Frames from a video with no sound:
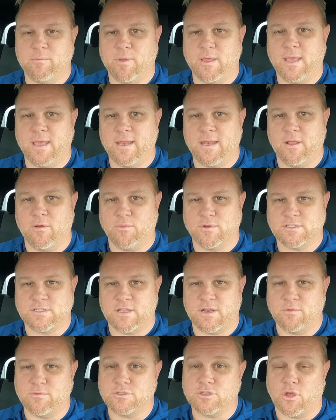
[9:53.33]
in the beginning was
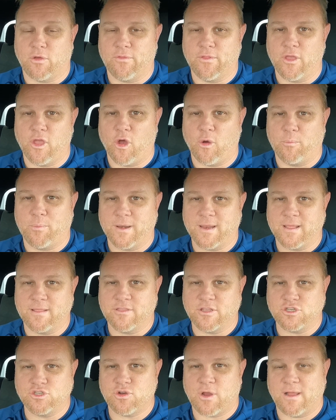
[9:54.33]
that it was only
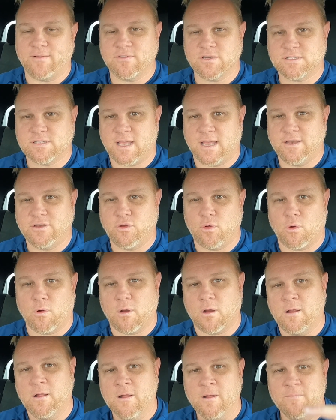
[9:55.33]
opening the driver's side
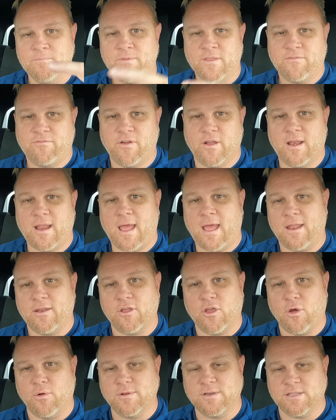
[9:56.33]
door. Figured out how
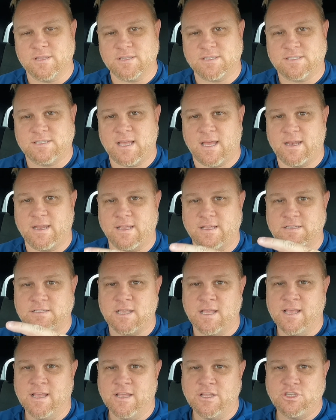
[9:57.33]
to go into the
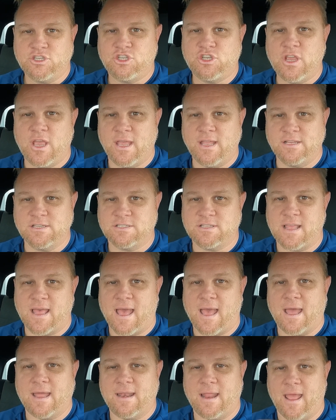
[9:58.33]
settings, change
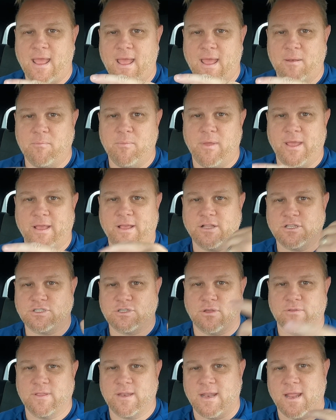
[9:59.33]
that, and make it
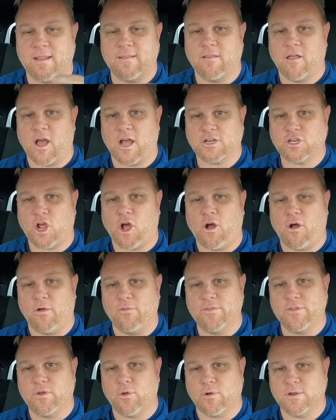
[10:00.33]
so that it unlocked
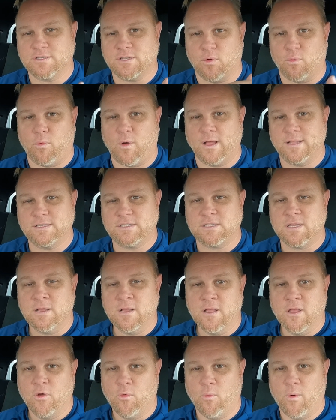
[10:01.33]
all the doors at once
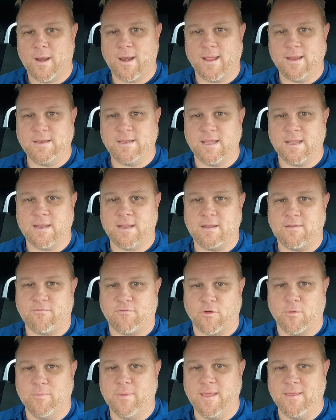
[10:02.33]
when I did it. For